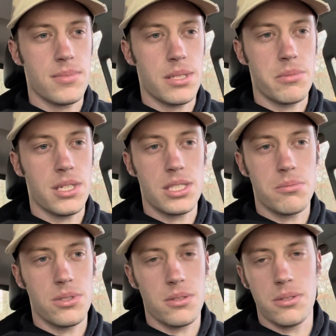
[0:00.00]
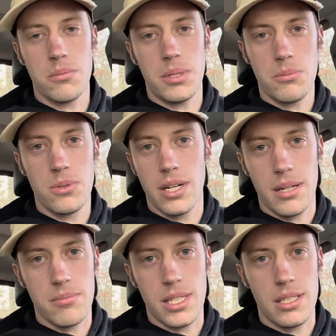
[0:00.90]
some customers are going to be more
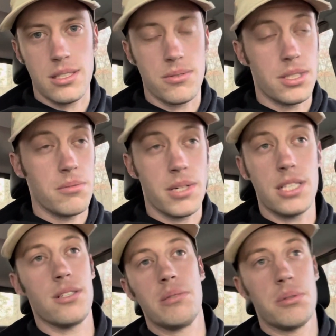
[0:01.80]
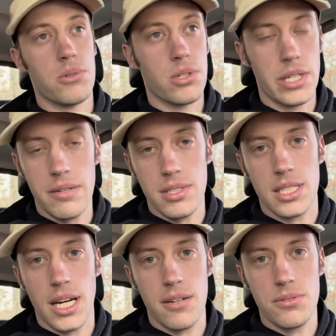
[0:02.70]
high maintenance where you might do a little bit more graphic
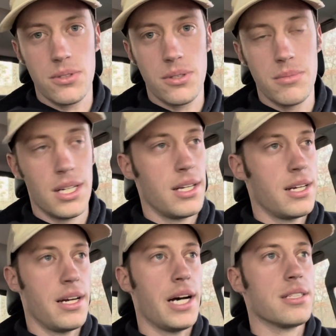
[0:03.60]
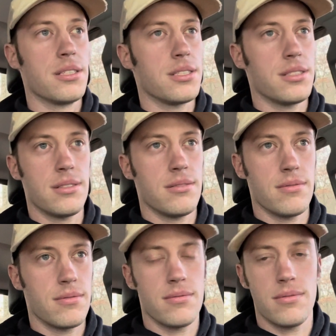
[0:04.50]
design for them. Others
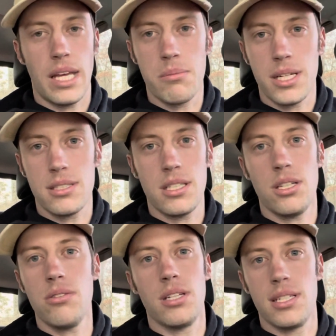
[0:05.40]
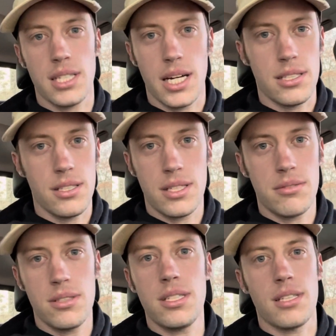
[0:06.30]
they might send you the design. You don't have
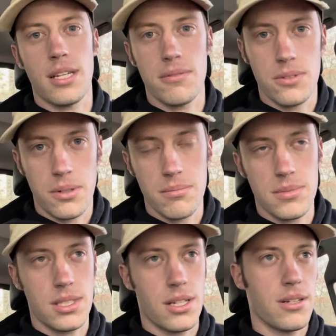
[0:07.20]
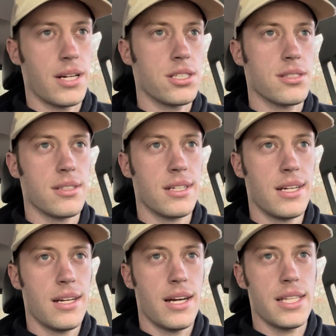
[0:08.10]
to do anything for them. So I just
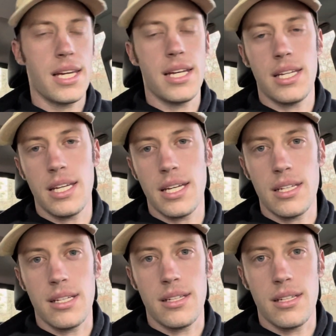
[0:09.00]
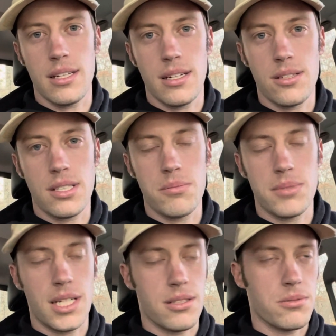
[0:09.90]
I think in the end it it all
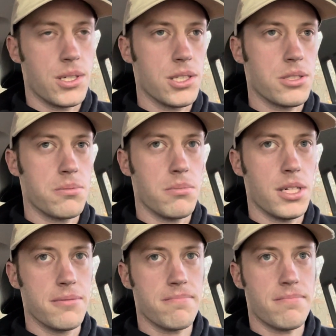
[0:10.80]
comes out in the wash. But